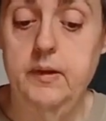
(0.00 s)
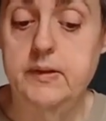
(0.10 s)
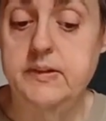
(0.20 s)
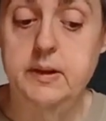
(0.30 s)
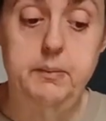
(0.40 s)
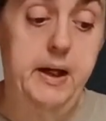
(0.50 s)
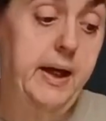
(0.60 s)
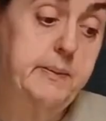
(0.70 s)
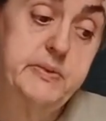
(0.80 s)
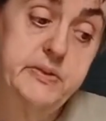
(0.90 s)

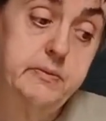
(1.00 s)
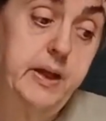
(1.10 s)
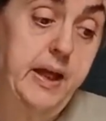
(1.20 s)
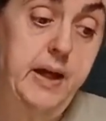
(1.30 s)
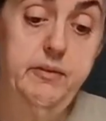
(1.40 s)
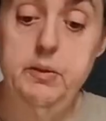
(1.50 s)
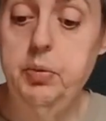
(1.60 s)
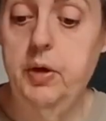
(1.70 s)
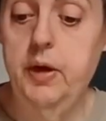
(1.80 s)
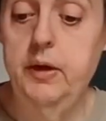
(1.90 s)
Sometimes they have
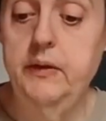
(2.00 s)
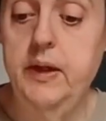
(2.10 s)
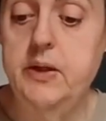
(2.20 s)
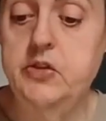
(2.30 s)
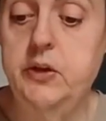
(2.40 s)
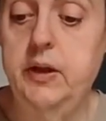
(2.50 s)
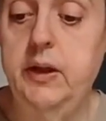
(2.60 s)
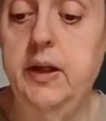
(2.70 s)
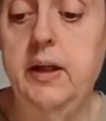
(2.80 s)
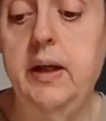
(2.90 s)
good things you can
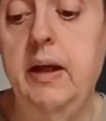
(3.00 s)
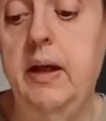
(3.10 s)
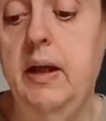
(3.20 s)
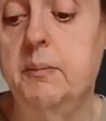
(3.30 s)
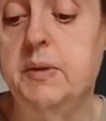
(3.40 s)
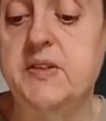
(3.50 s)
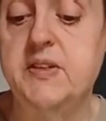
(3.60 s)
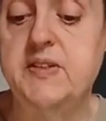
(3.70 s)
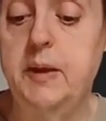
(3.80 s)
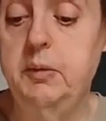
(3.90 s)
get. But
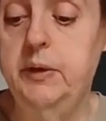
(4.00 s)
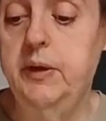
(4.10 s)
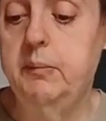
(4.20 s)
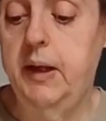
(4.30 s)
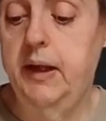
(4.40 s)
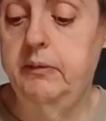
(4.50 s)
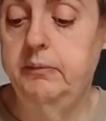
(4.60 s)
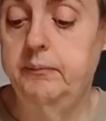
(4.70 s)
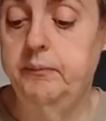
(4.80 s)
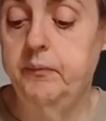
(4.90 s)
since I'm doing my
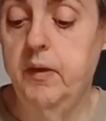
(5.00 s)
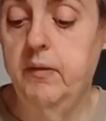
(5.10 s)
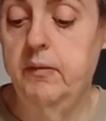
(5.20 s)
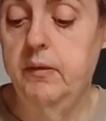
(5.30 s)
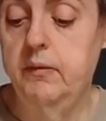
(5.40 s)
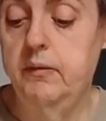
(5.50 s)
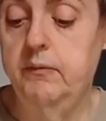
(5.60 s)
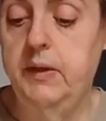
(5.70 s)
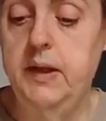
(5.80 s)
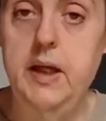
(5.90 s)

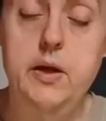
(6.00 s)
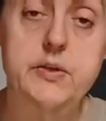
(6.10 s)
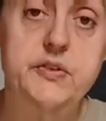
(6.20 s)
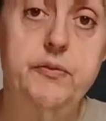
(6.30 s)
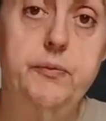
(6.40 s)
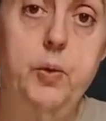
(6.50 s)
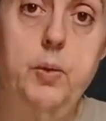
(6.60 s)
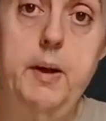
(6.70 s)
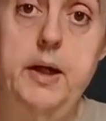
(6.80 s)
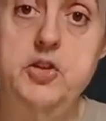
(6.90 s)
videos for
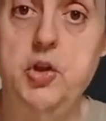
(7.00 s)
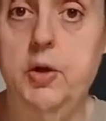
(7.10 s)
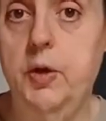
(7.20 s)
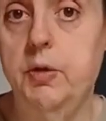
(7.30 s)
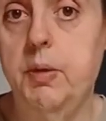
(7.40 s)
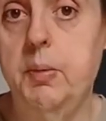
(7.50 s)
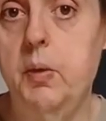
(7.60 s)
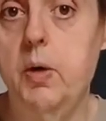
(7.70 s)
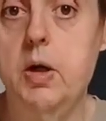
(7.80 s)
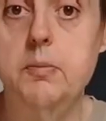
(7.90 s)
my charcuterie
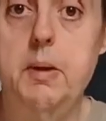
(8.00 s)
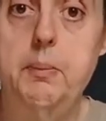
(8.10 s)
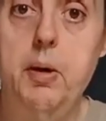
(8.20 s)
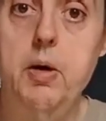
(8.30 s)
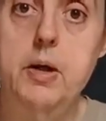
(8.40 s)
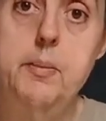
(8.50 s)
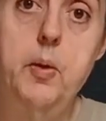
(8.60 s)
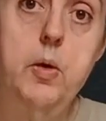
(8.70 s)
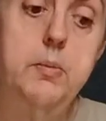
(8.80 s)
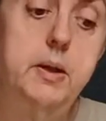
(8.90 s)
board, my party
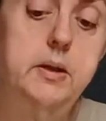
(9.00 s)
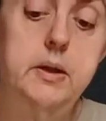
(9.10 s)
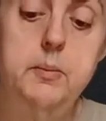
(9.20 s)
board, my cookie